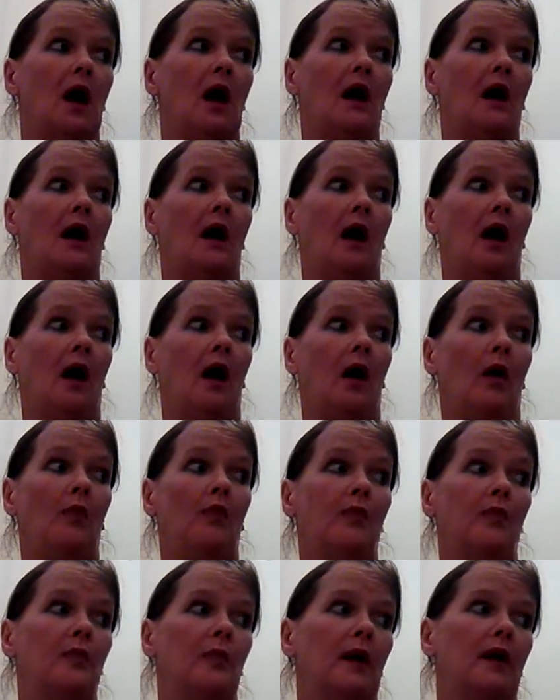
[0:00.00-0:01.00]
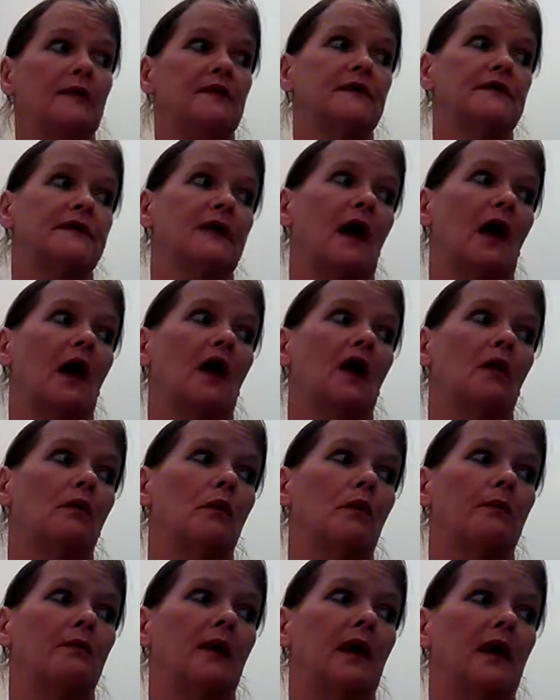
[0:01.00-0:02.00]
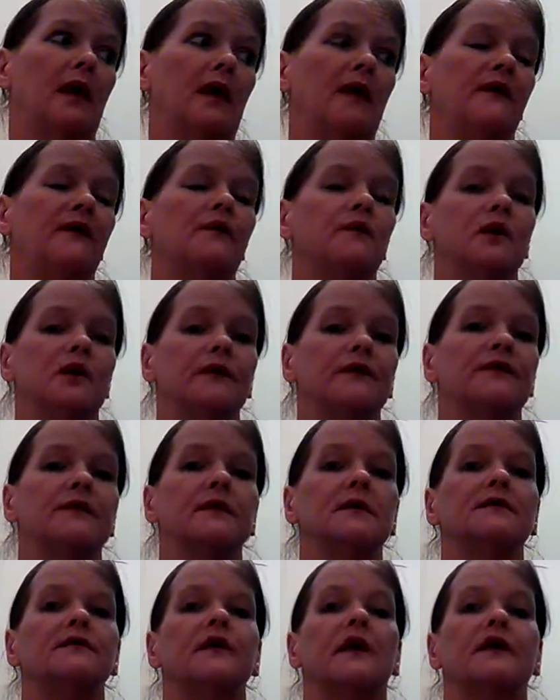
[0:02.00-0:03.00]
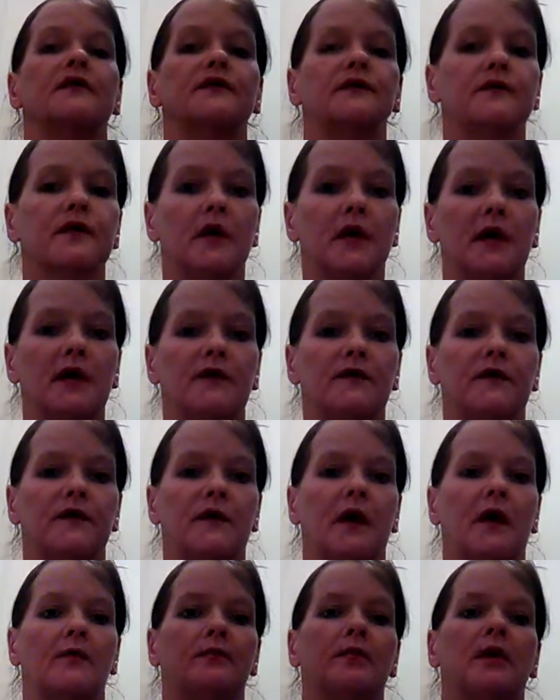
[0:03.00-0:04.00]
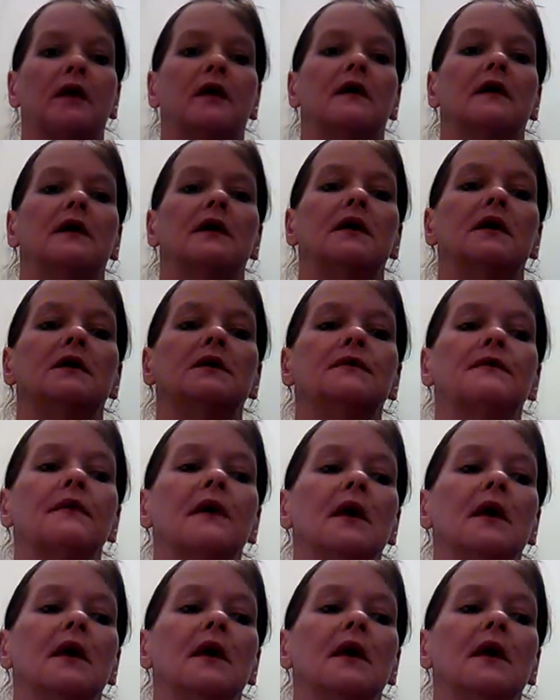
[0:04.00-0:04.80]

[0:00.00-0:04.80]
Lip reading: of the way the child will be versus a stranger, because